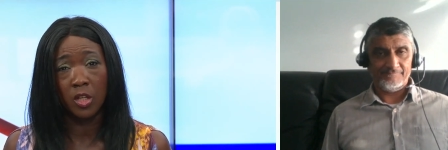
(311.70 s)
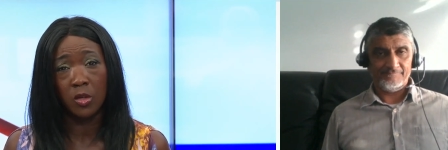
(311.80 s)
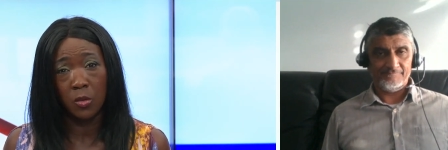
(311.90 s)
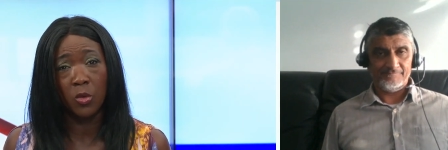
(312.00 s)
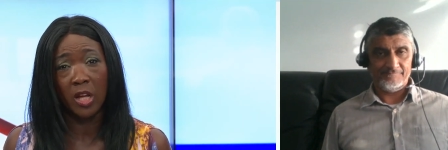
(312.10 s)

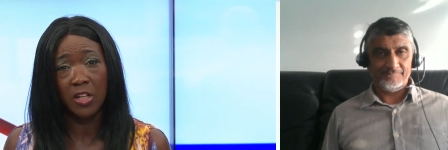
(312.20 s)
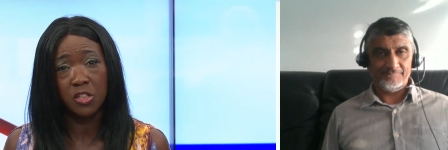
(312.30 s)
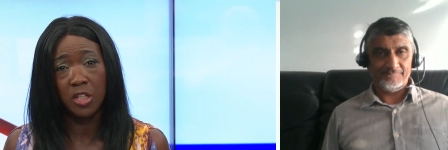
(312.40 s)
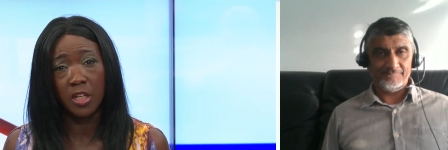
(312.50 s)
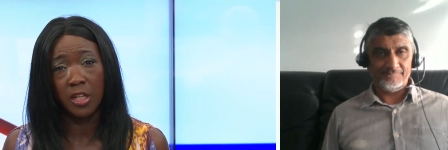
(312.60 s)
Speaker 1: it will
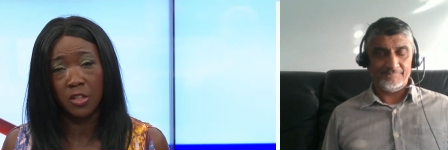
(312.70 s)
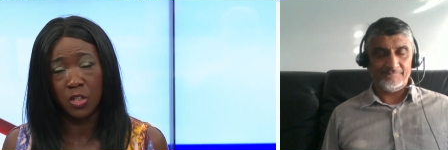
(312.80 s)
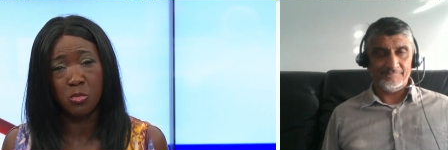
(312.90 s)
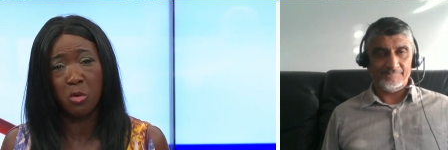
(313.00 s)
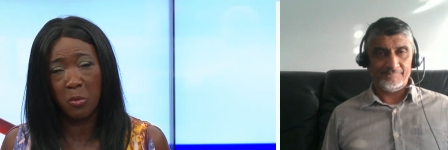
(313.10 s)
actually is
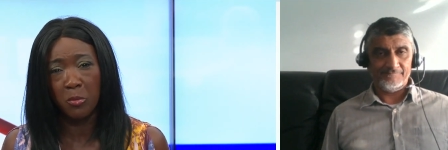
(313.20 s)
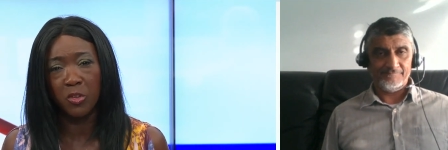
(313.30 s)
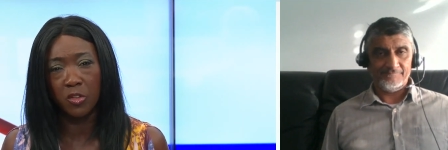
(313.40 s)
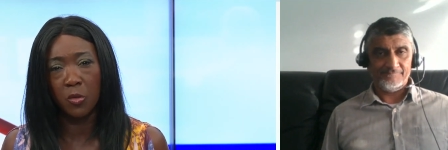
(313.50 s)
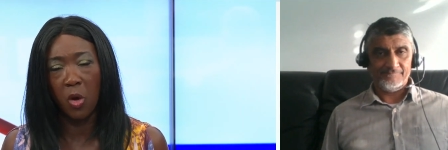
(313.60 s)
a problem because
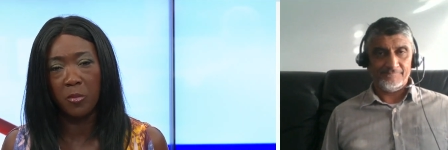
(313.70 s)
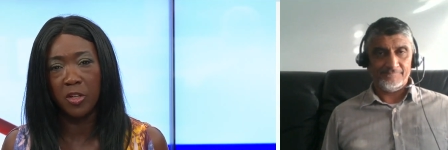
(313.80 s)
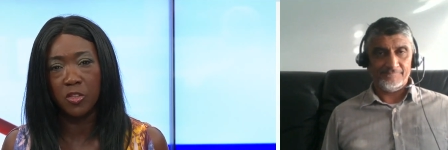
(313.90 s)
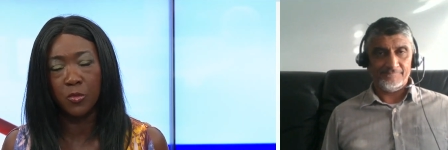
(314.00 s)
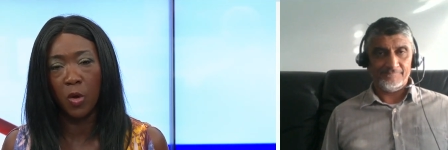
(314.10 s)
in the
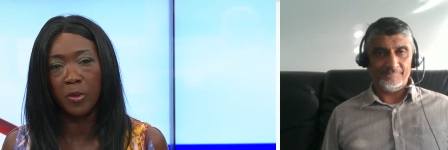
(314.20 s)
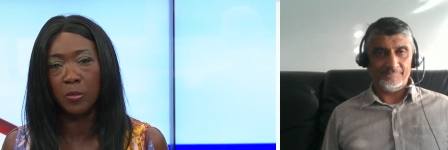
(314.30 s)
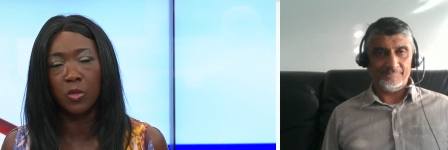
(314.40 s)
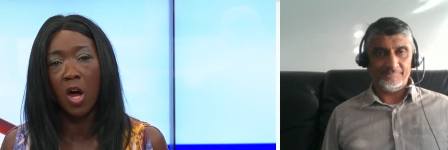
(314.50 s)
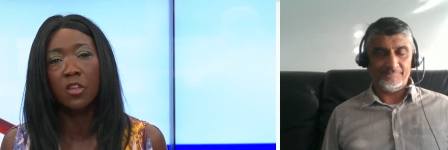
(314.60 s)
workplace, if you've got people who
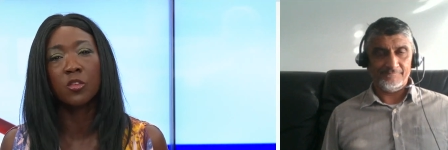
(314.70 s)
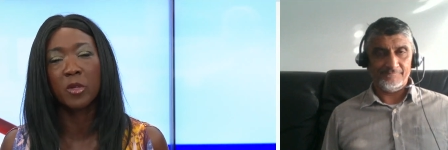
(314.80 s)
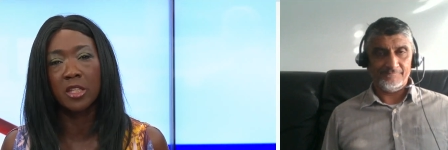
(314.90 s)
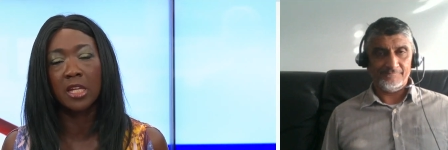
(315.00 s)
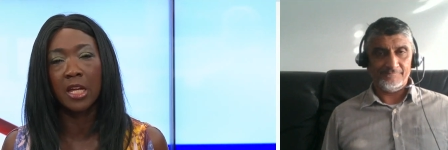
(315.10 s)
can't speak
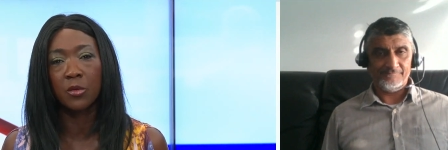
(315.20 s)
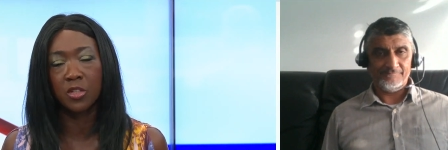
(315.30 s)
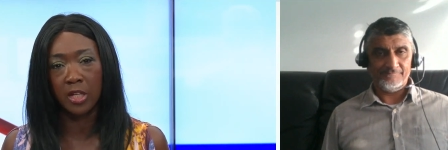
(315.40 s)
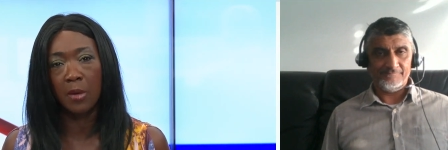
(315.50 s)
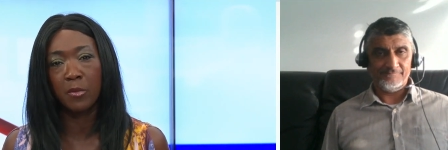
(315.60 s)
the language, it
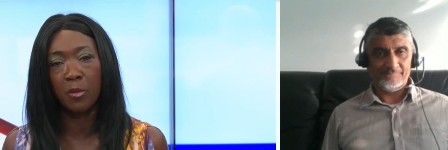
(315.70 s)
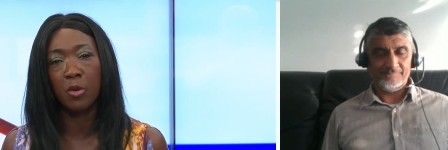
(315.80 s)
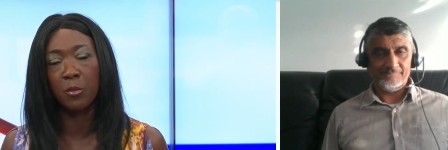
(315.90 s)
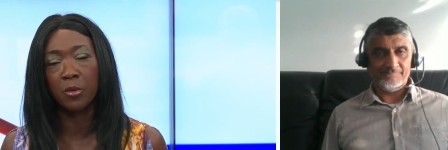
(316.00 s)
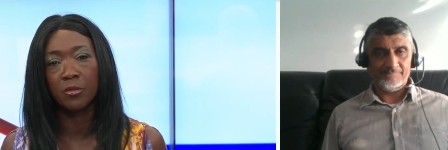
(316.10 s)
can be a
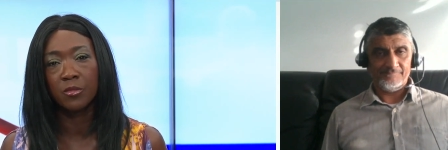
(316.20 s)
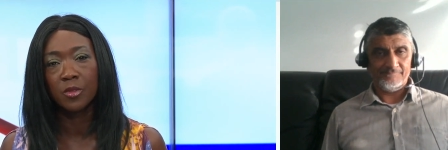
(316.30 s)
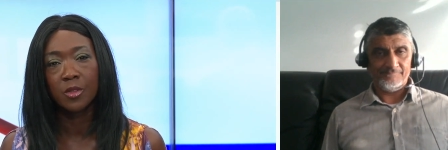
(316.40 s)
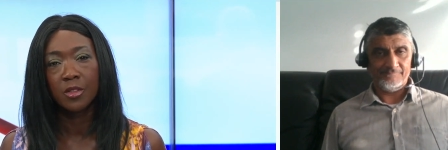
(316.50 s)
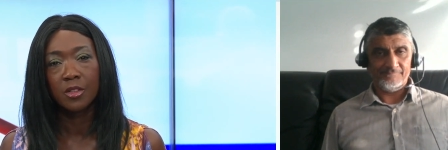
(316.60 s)
problem.
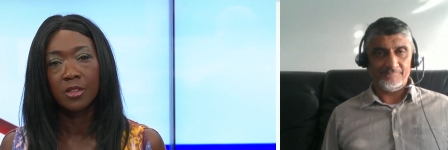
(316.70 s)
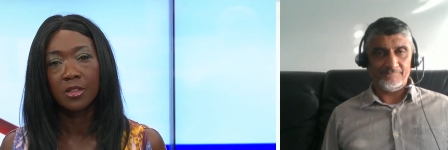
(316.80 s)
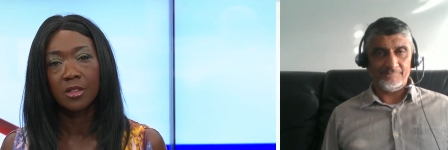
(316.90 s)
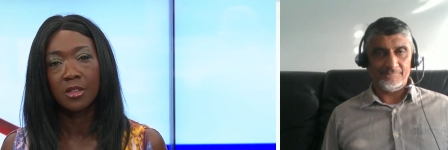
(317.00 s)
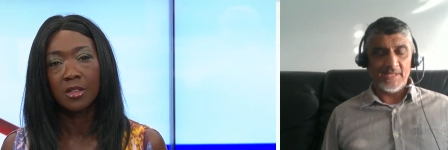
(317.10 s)

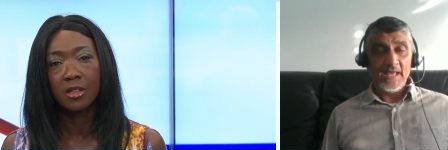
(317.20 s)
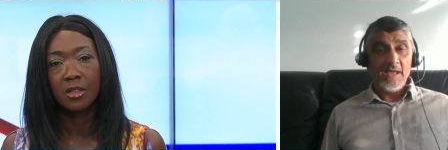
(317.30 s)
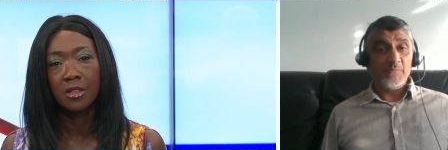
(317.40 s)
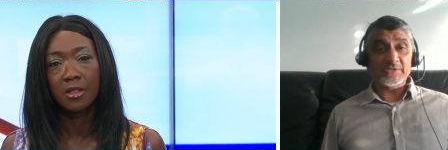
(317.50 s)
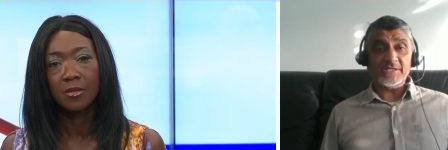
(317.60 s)

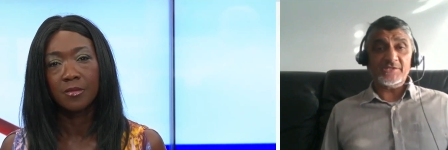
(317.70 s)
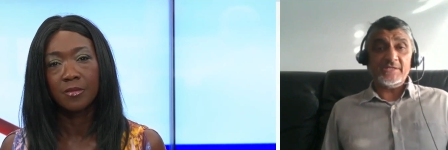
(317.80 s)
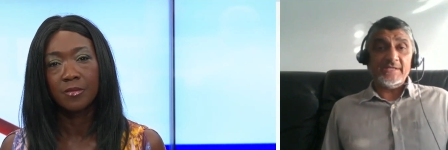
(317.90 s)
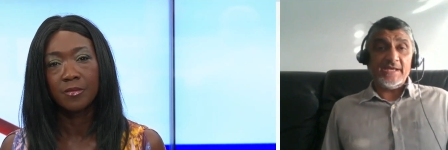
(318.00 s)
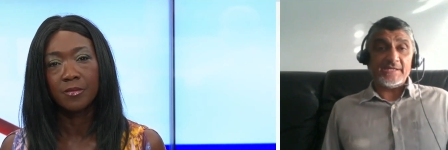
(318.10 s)

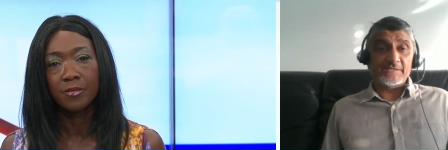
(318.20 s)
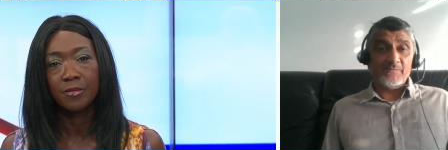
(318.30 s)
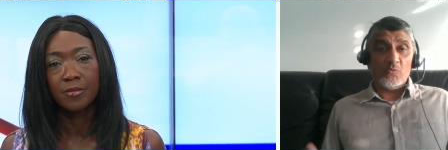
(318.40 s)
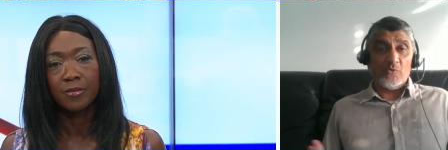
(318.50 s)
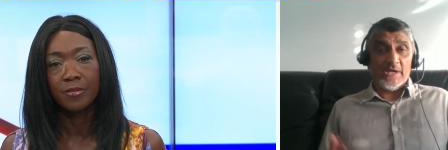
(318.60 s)
Speaker 2: Potentially, yes.
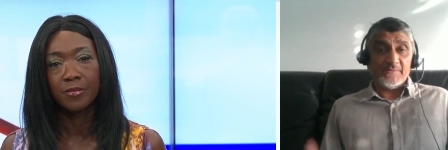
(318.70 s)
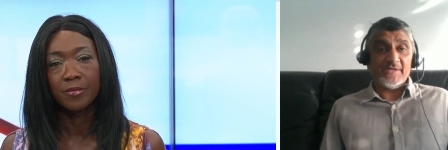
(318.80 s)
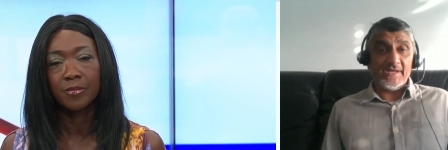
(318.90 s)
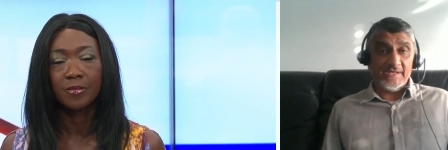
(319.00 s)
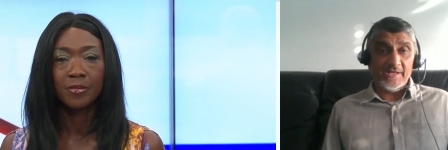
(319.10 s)
But what
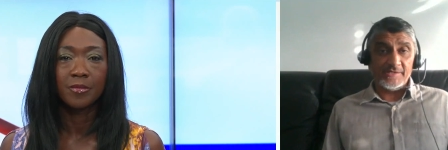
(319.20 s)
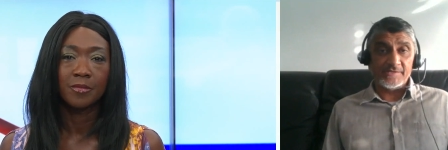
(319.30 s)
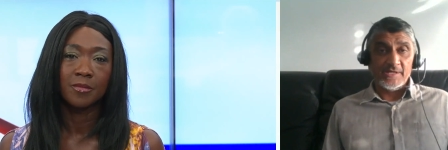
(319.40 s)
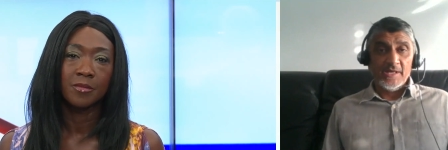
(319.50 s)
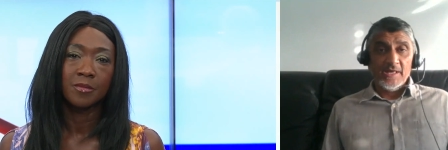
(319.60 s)
I'm saying
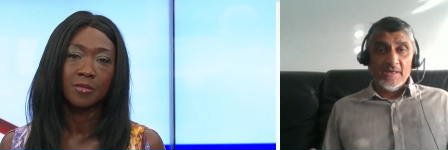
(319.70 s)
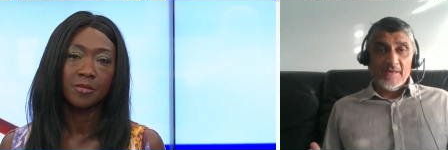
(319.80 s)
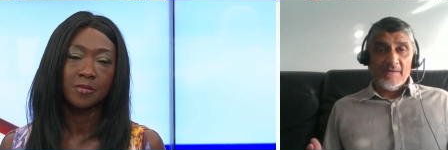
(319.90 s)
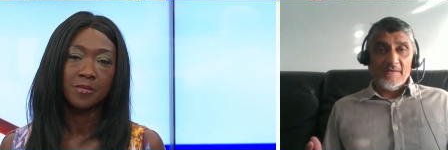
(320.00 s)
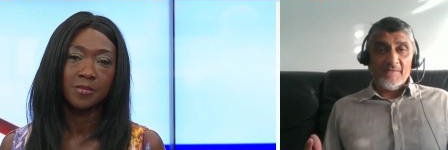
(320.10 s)
is,
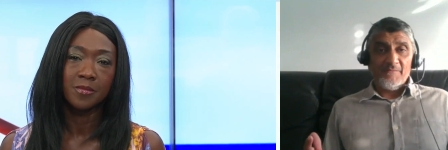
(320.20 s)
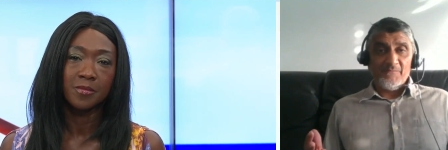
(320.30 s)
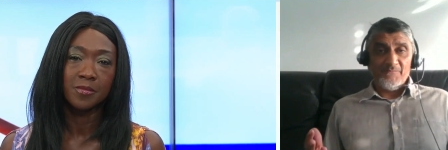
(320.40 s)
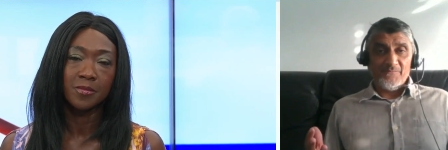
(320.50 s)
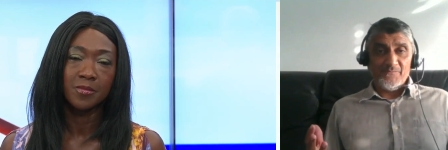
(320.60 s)

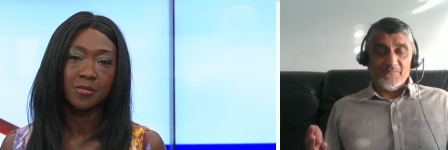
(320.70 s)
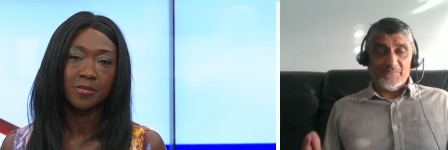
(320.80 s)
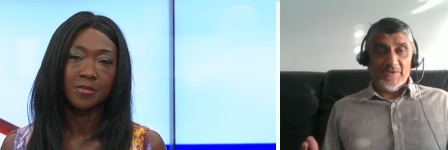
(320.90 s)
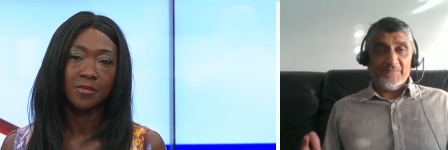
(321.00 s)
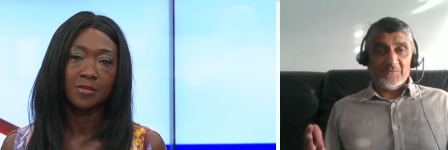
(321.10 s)

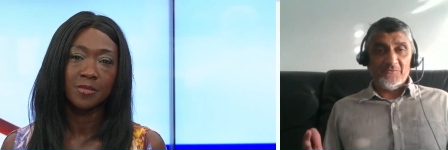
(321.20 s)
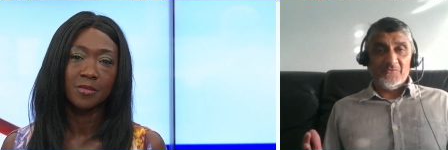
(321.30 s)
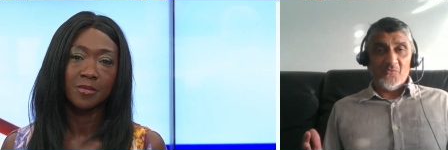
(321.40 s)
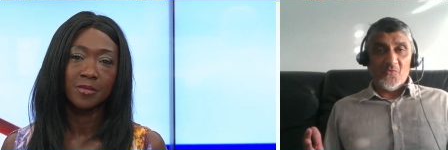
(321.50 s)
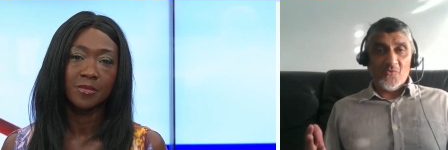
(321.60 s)

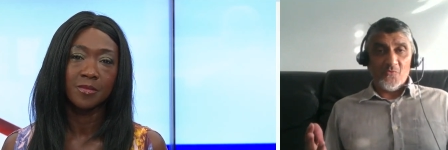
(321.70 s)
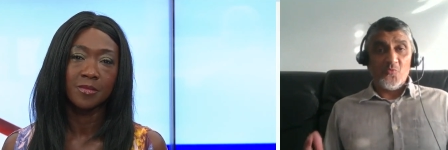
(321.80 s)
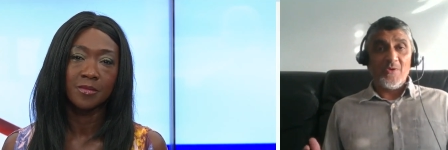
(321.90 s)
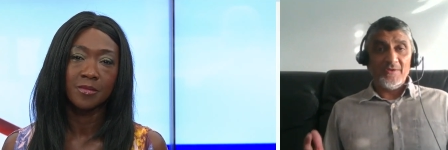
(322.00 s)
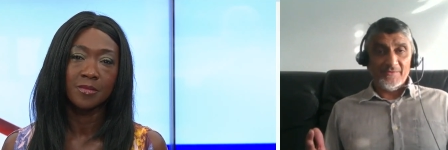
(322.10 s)
people
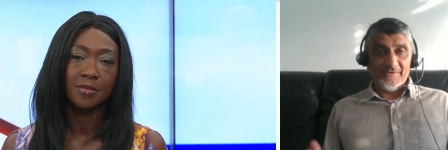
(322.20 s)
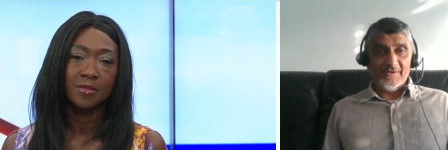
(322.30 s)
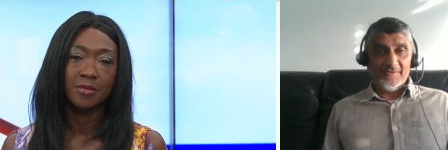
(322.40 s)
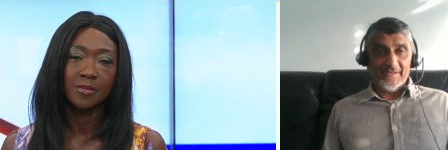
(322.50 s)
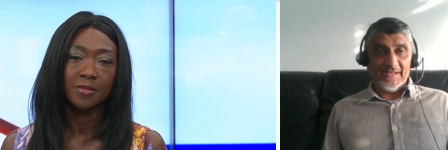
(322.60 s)
will
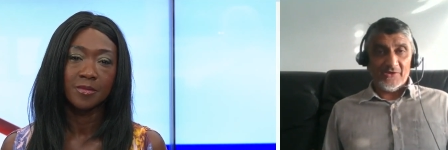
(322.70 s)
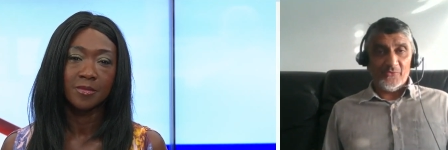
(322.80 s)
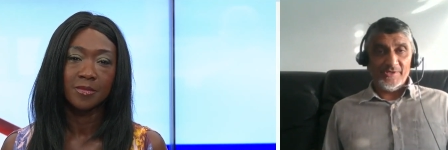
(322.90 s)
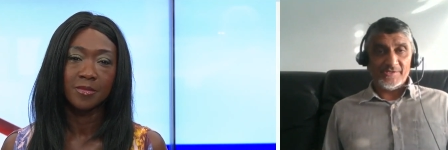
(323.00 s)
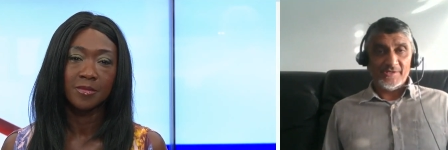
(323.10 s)
learn the
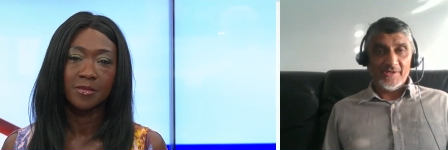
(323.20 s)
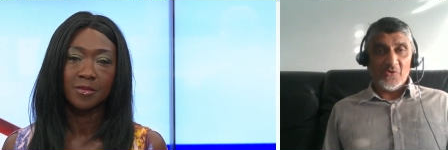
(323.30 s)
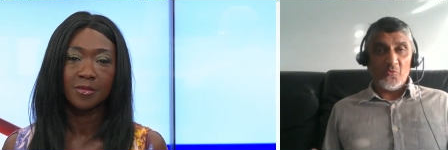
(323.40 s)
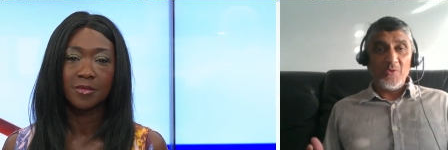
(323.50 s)
language,